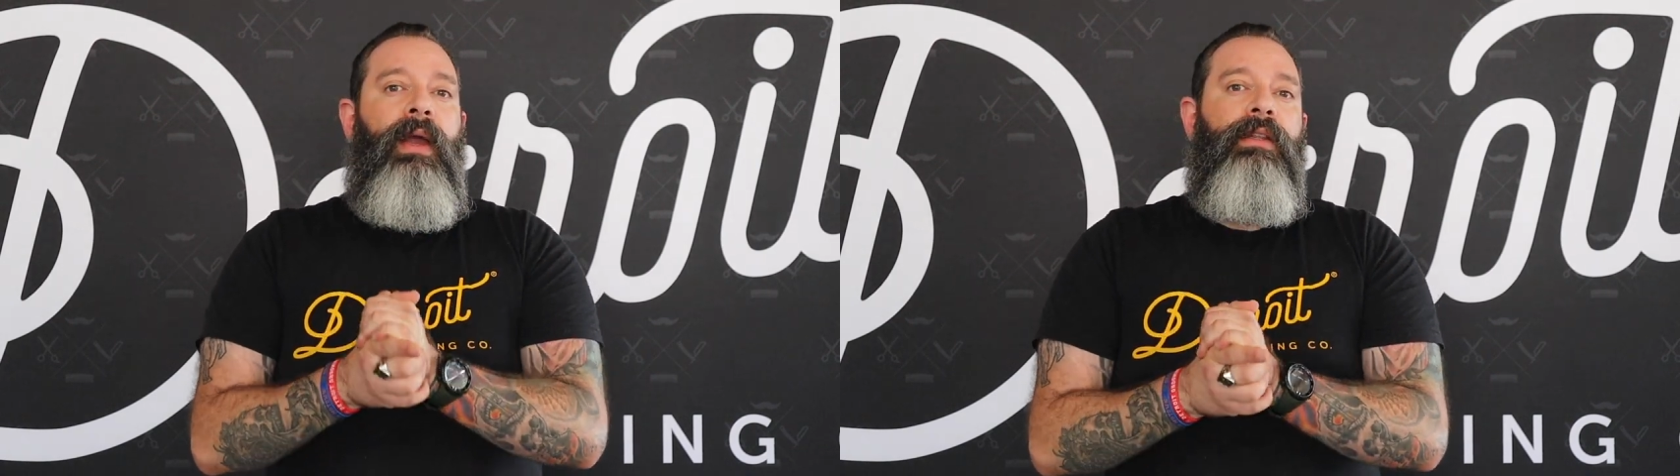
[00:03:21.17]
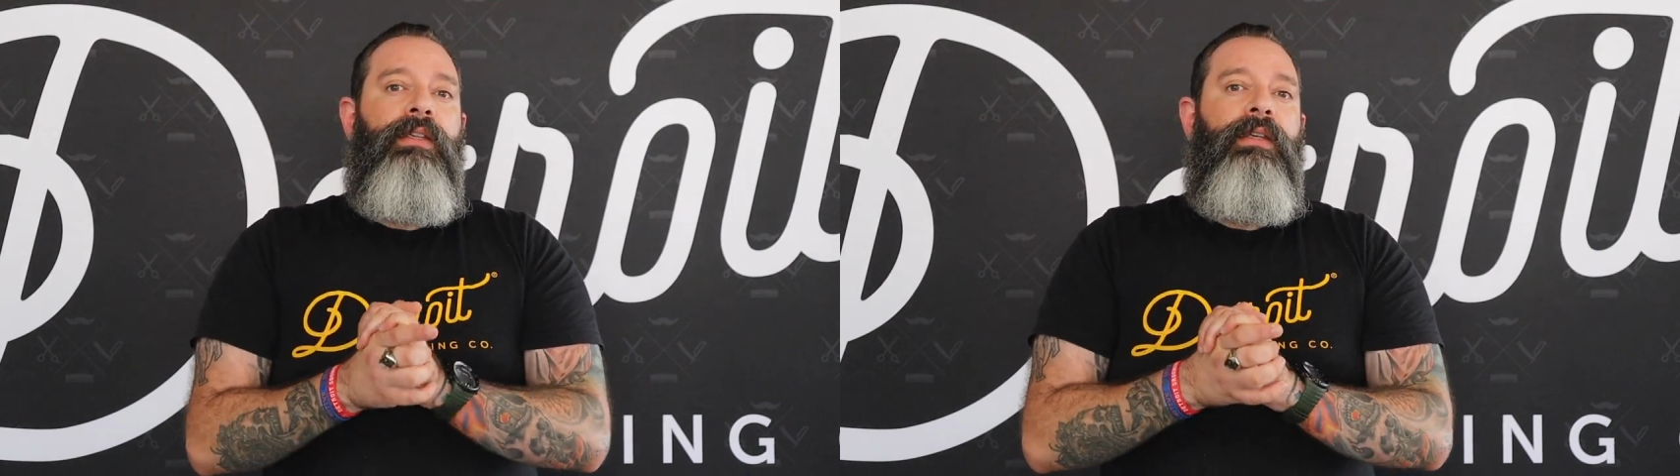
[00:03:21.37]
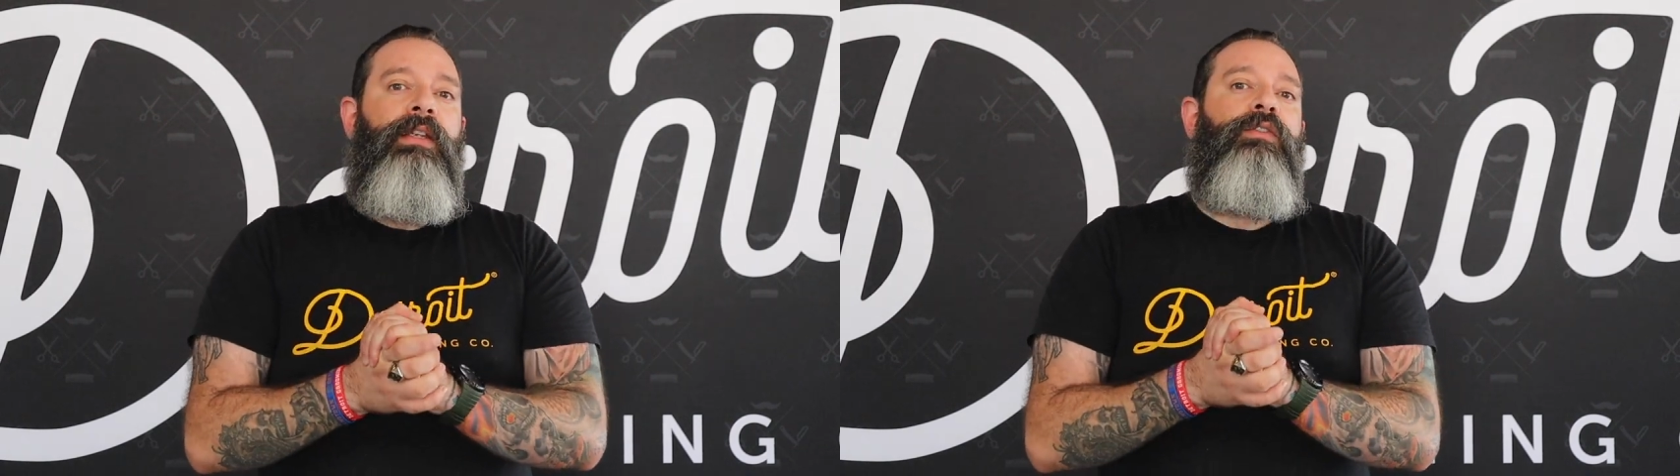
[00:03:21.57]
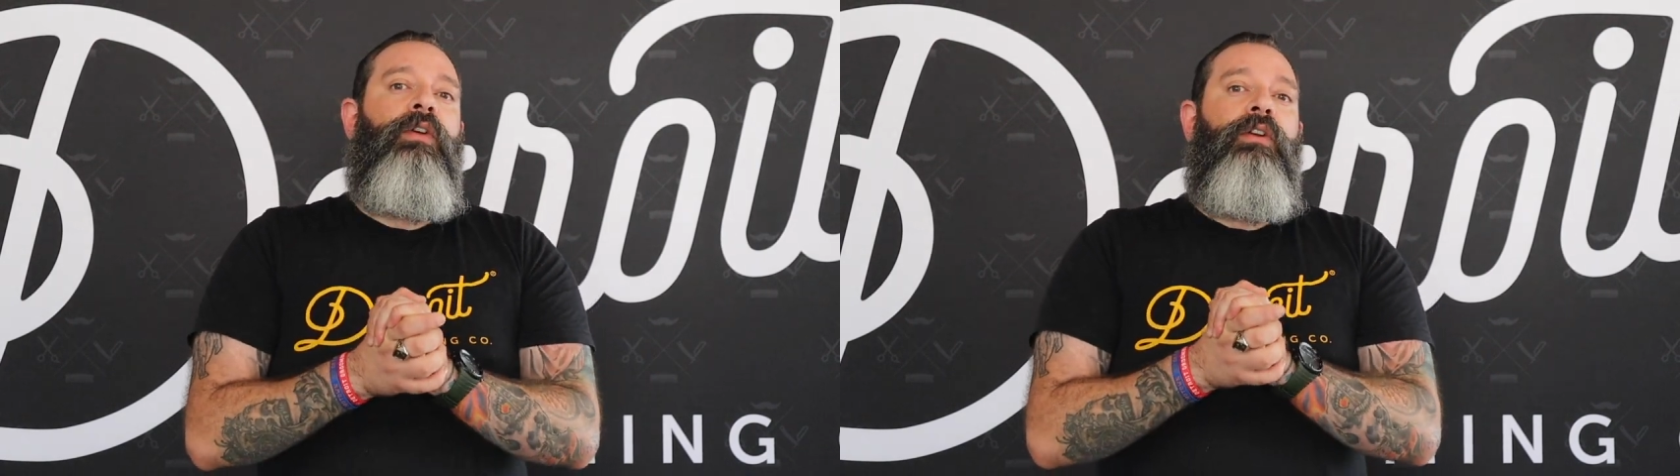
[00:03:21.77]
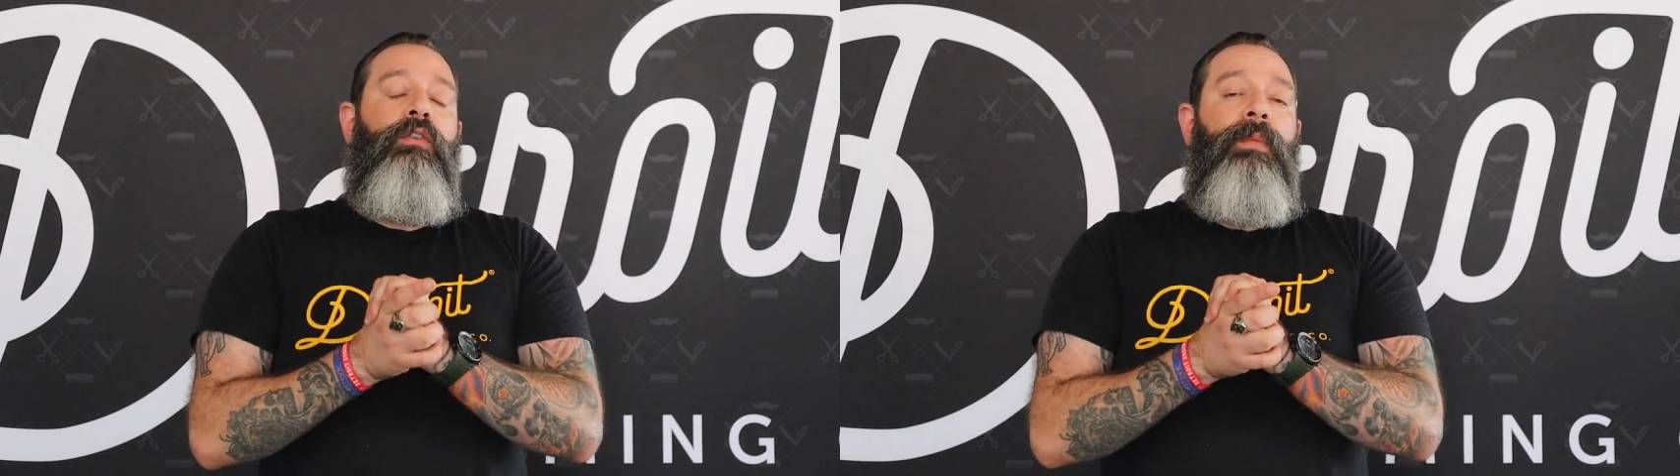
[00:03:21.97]
on to
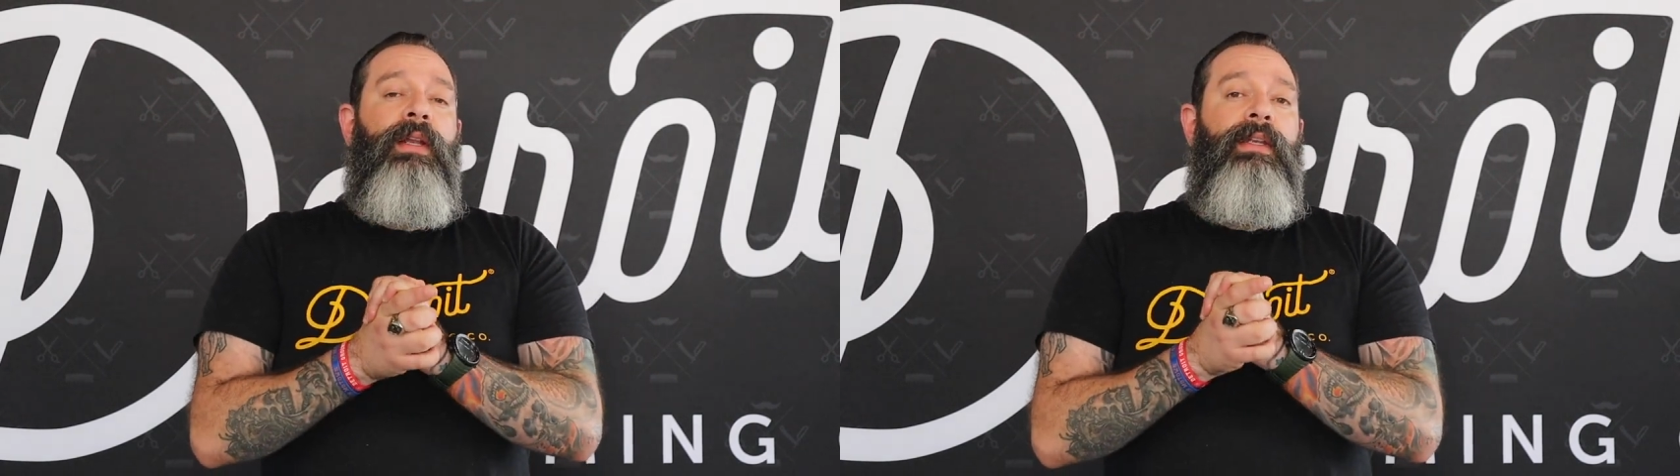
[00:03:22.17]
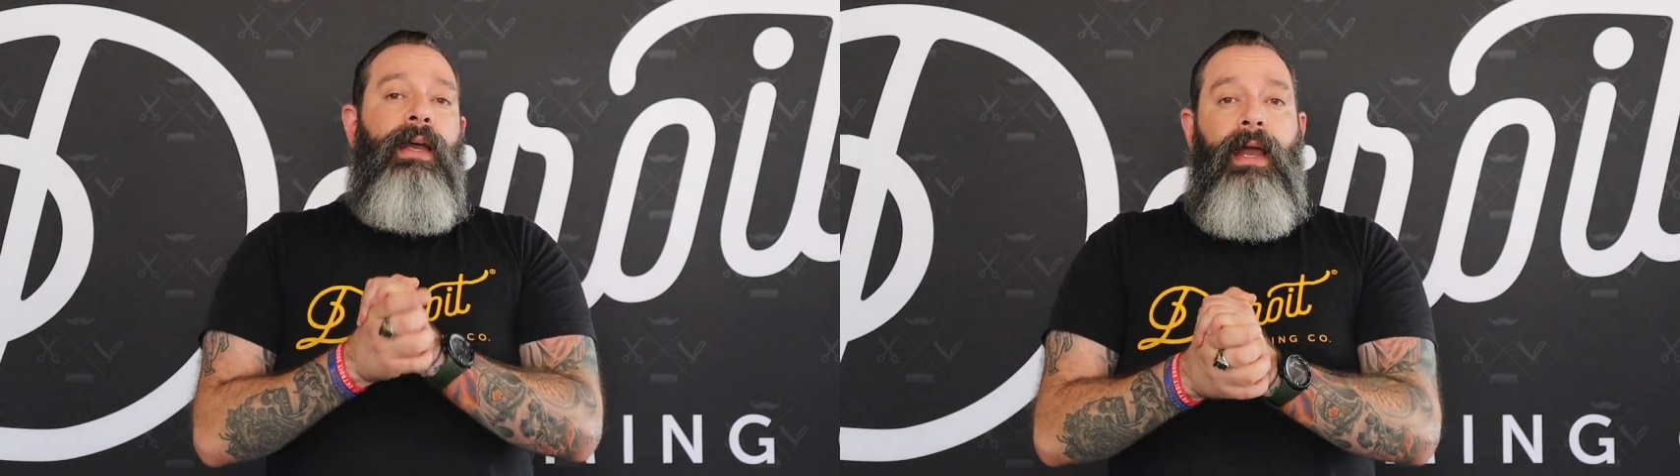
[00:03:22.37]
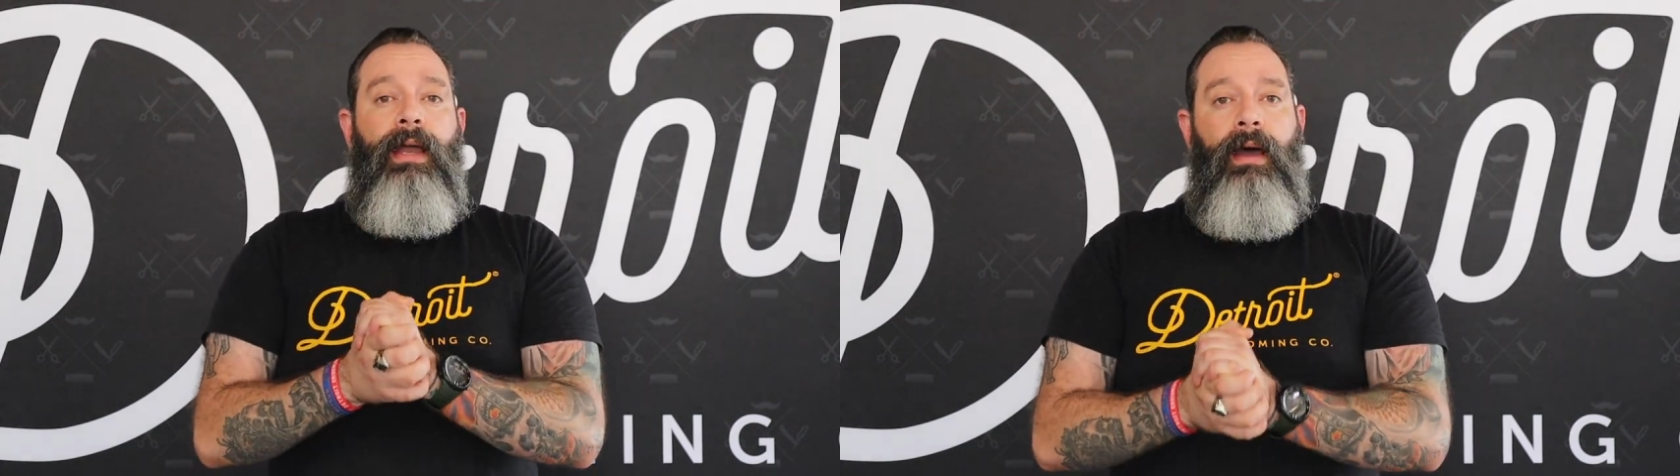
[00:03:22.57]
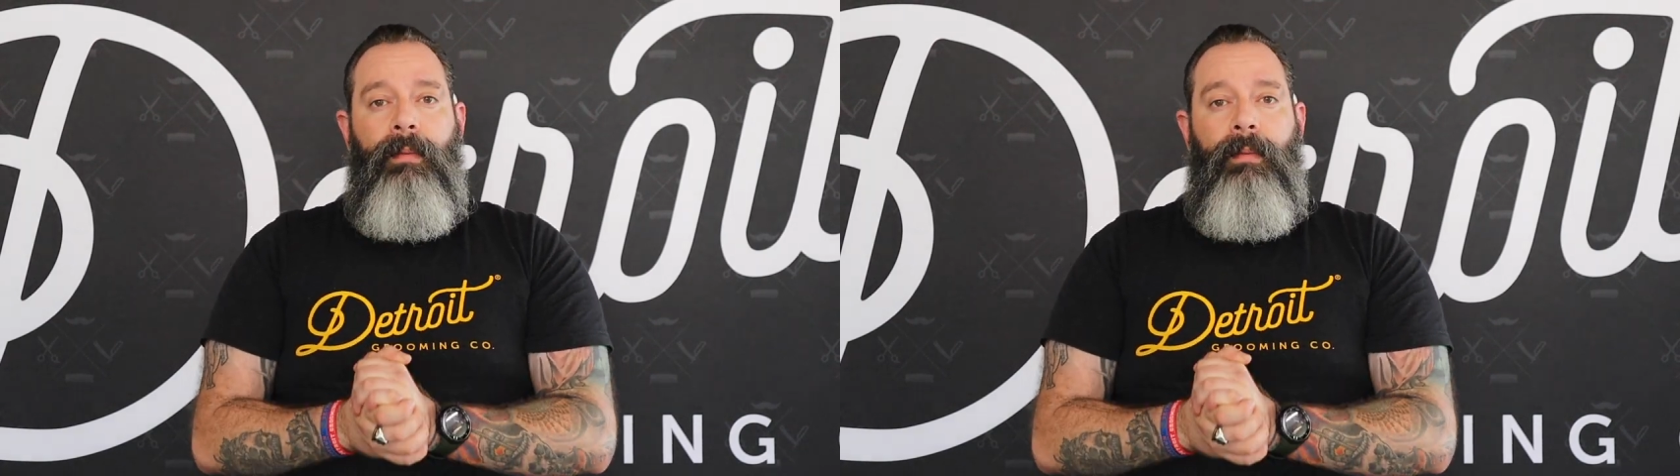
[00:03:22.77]
DetroitGrooming.com.